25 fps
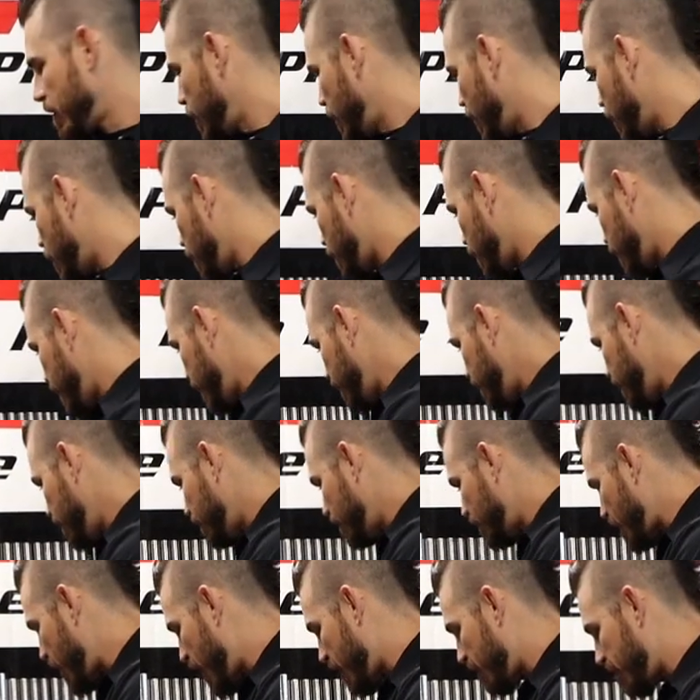you know, this
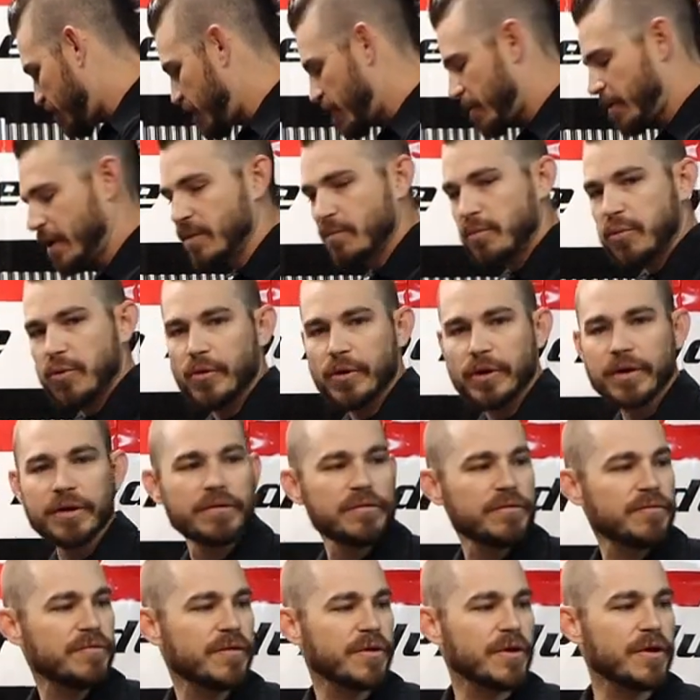is not very
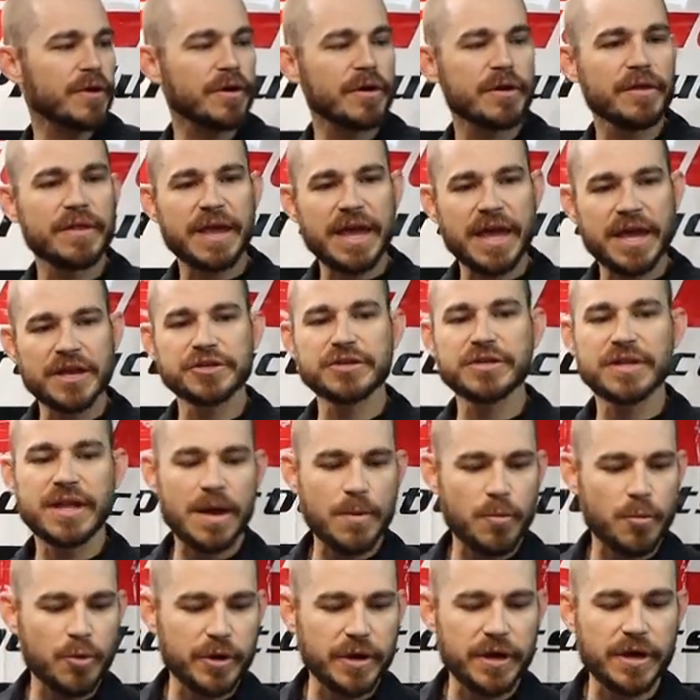important for the engine
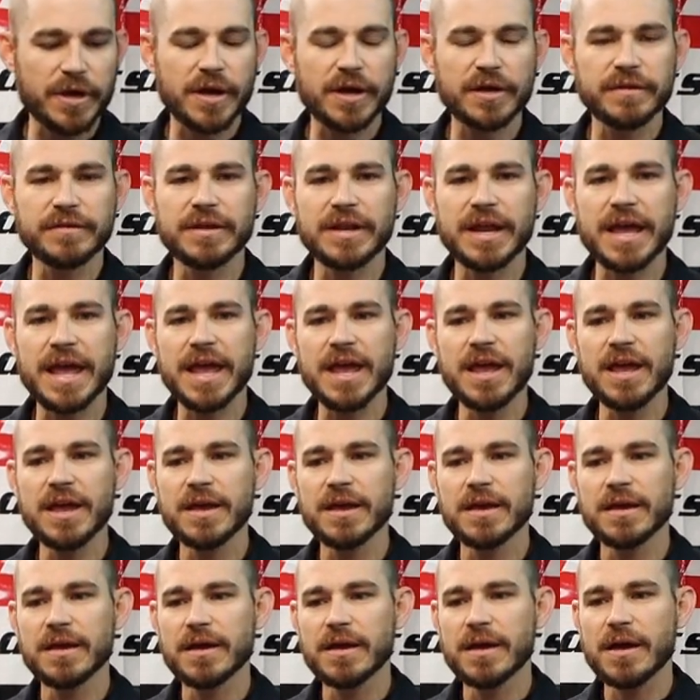I'm working on today,